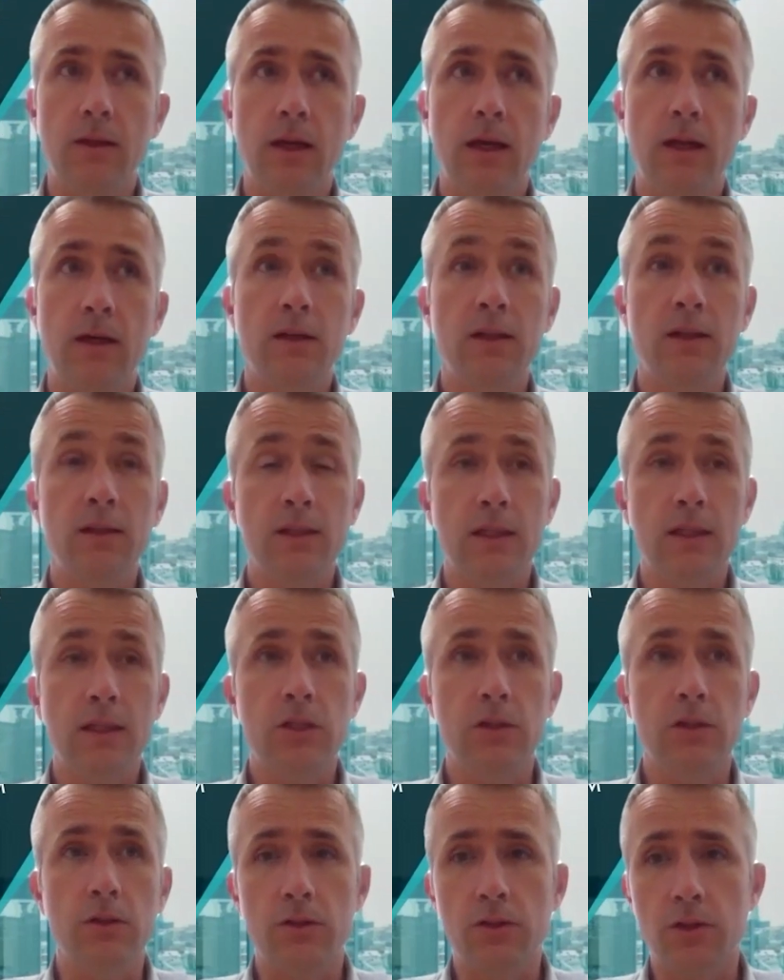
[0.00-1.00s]
And in
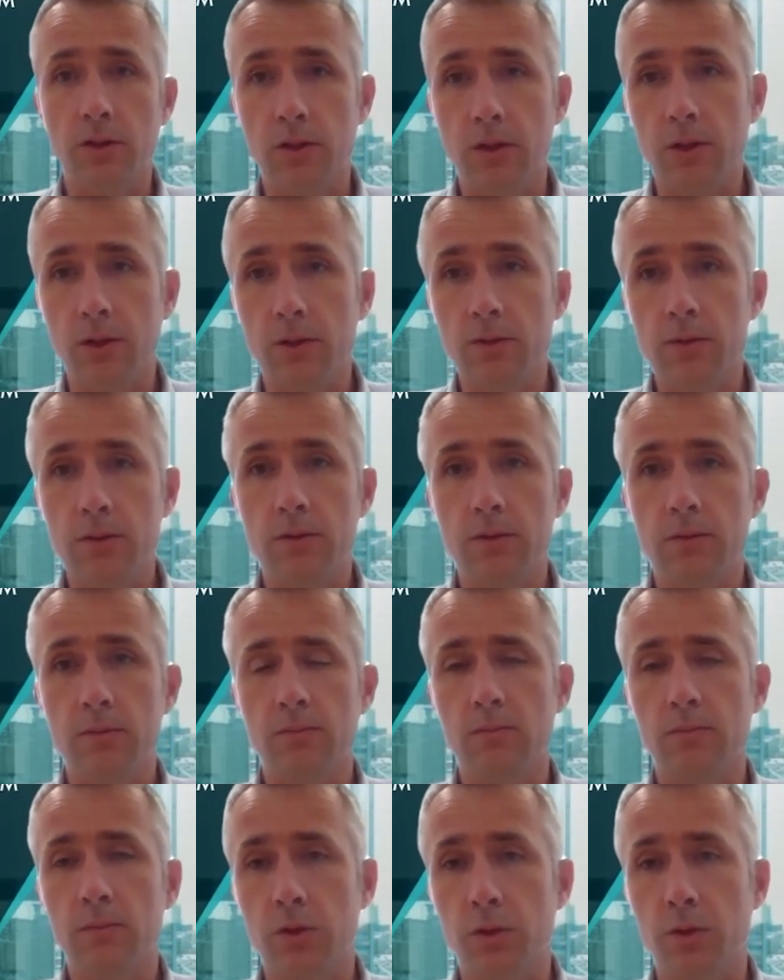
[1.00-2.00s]
addition to those
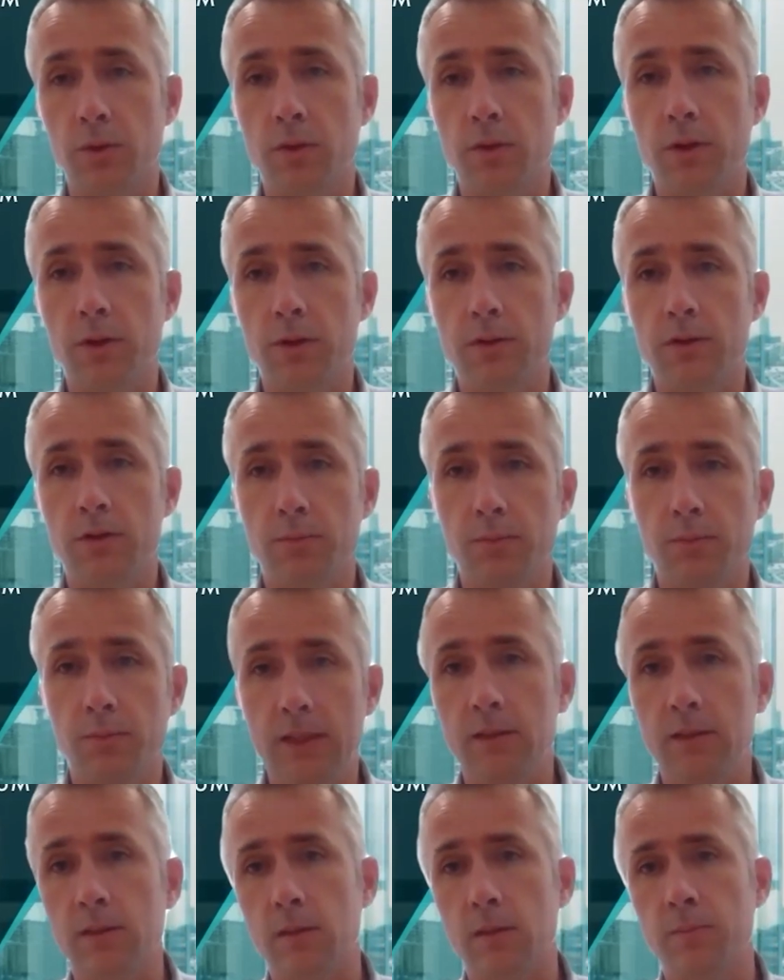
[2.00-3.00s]
2/3 of the
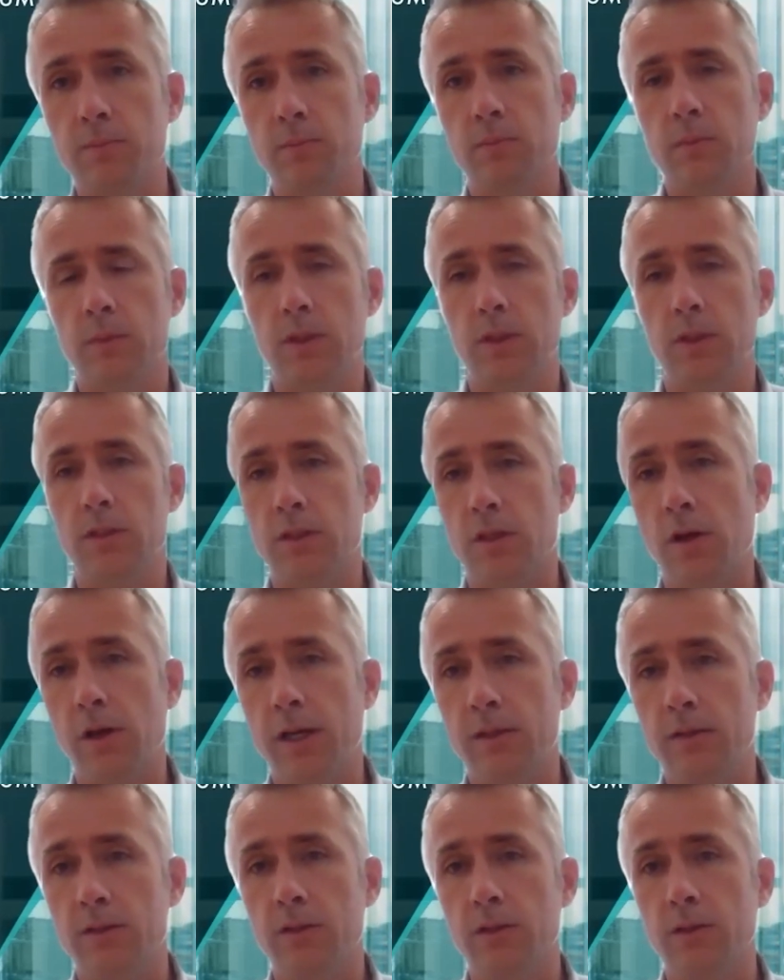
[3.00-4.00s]
meters are
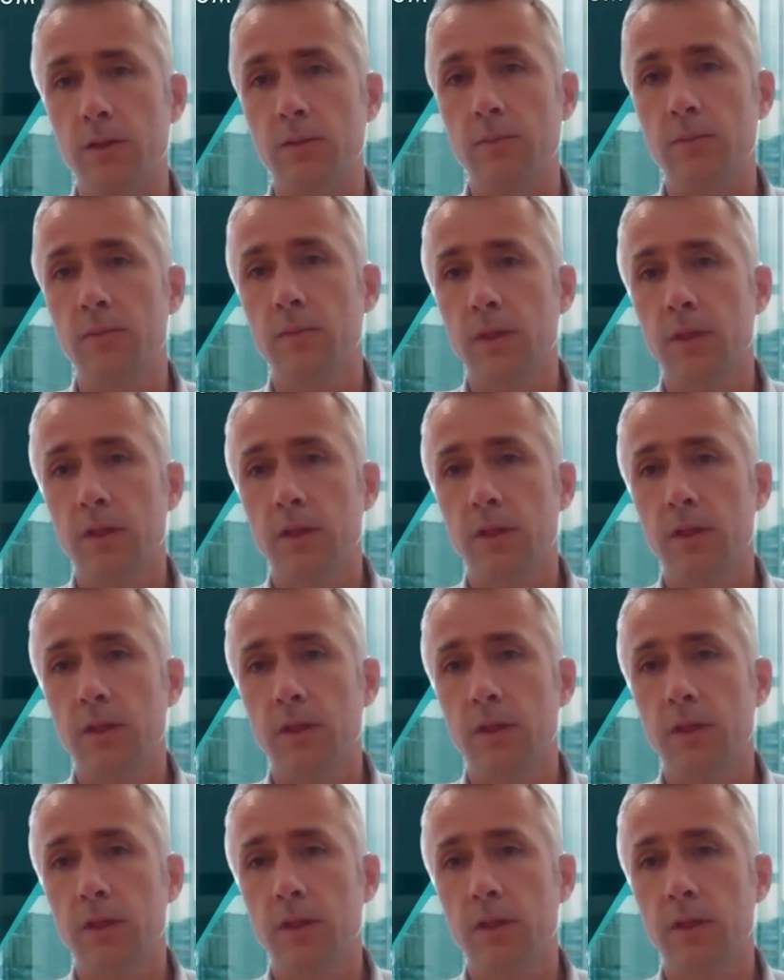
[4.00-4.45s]
assigned to